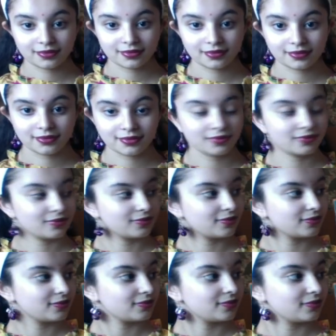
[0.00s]

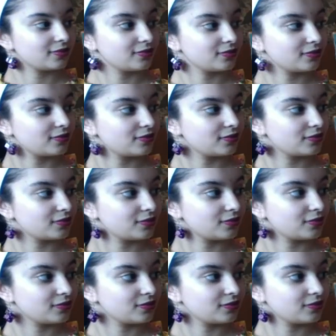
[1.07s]

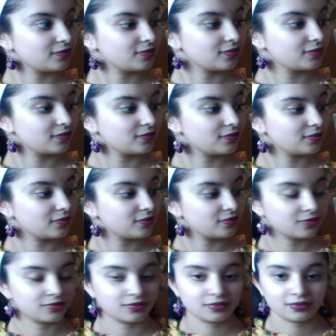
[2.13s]

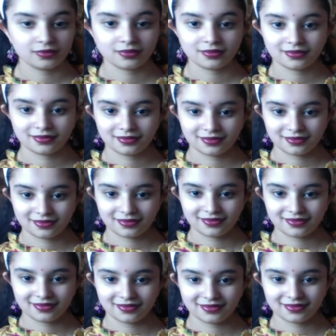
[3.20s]

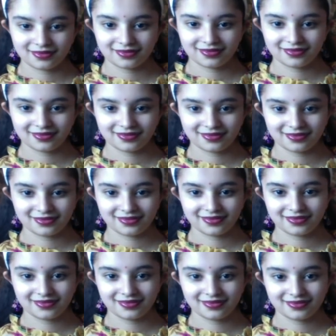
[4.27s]

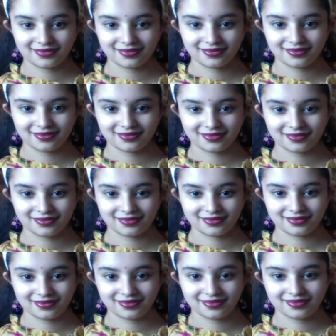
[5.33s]

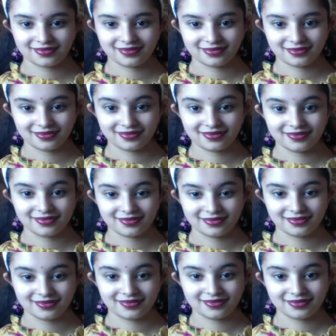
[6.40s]

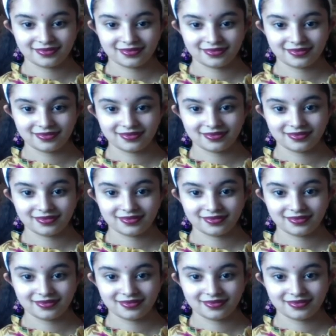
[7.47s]
This person isn't speaking.